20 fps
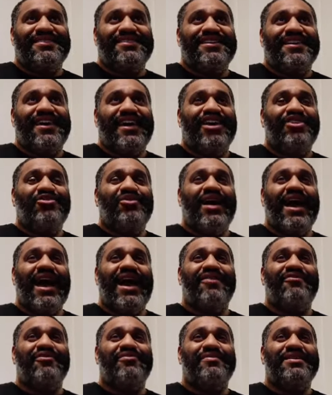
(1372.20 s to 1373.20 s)
and you
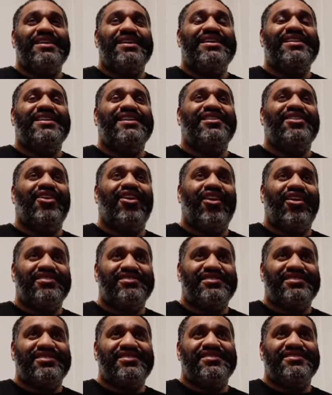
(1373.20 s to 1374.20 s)
have him eating
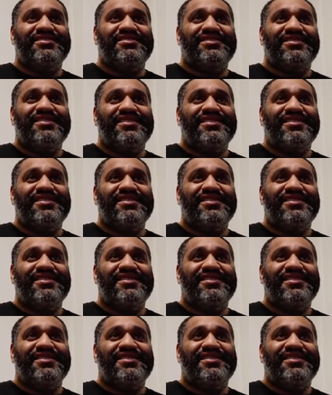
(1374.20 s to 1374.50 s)
losses,